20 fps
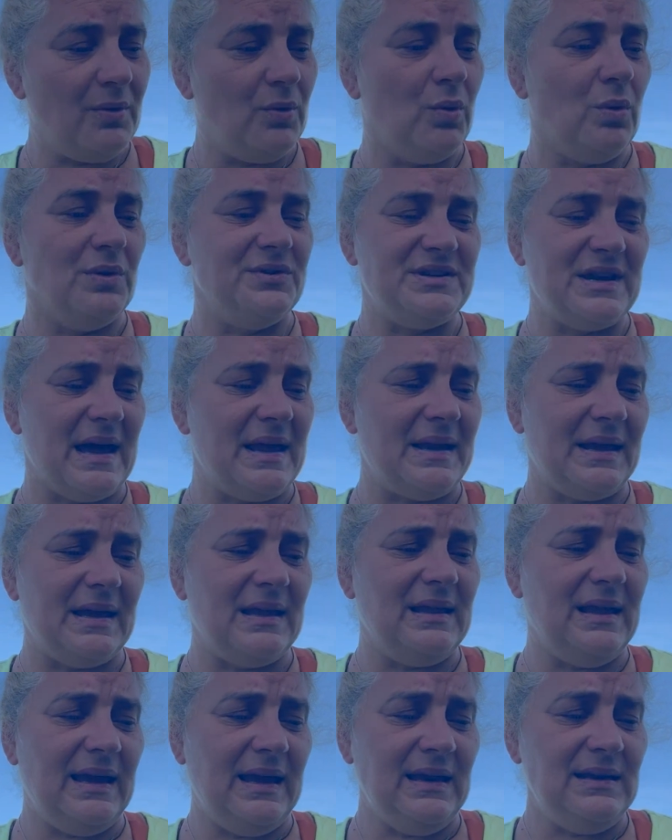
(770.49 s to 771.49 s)
or darning in
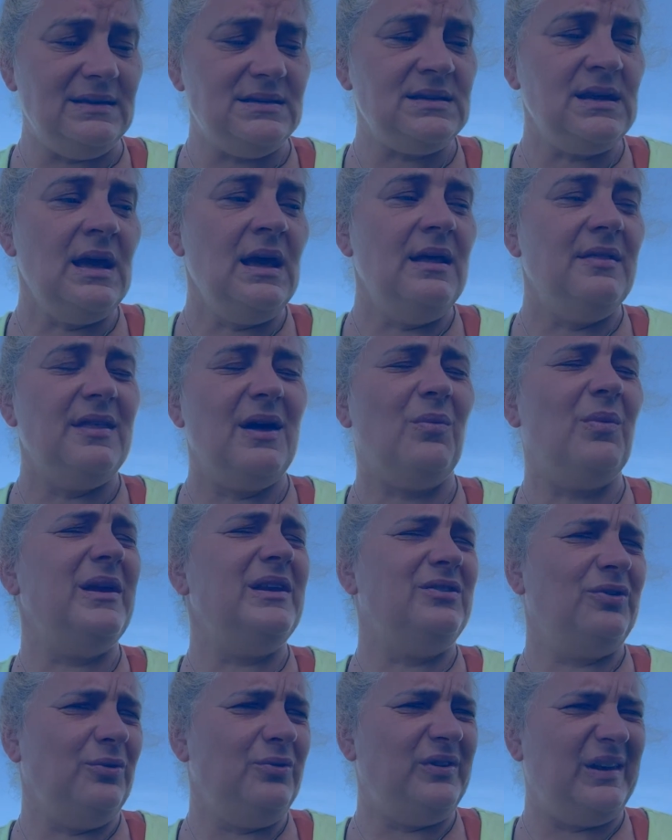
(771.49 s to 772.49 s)
the ends that we
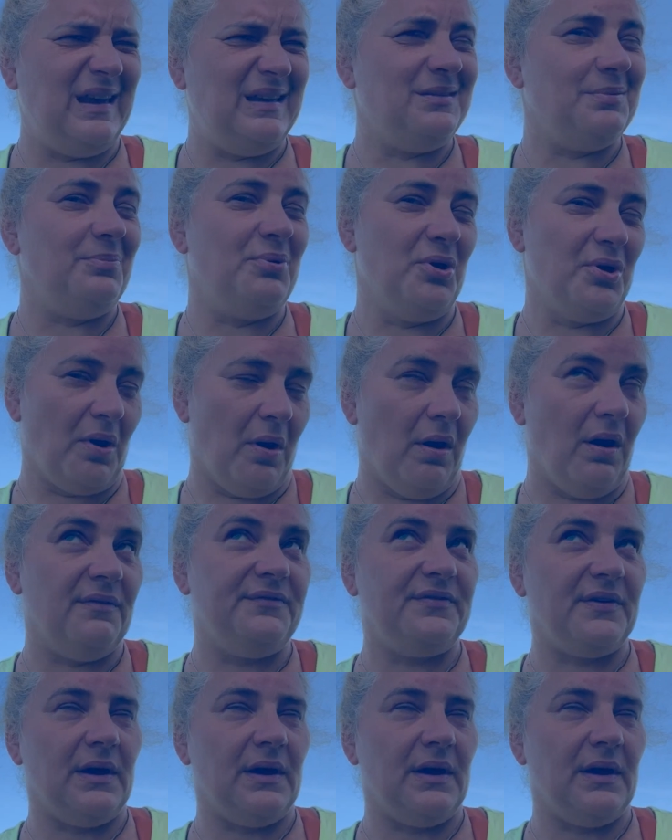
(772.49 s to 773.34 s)
do tend to put off.